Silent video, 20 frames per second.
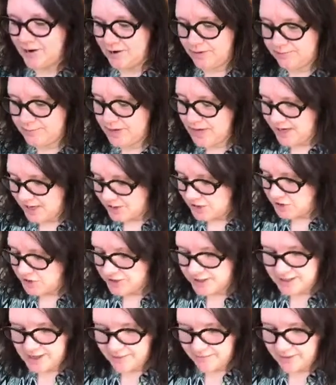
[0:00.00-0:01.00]
on page
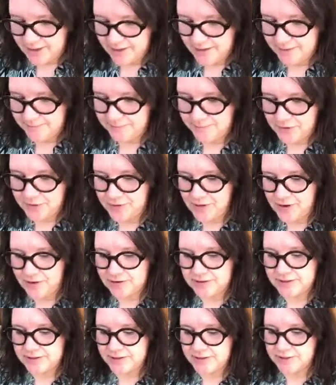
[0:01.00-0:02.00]
7,
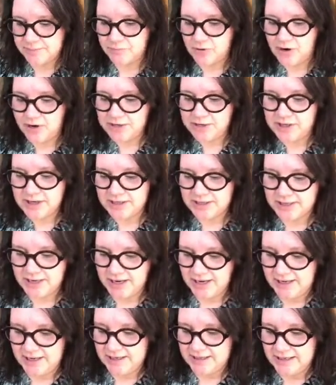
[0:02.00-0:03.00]
there's this project
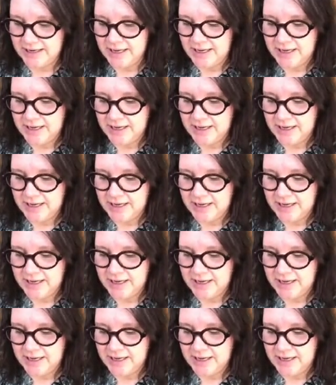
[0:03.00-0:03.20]
kit.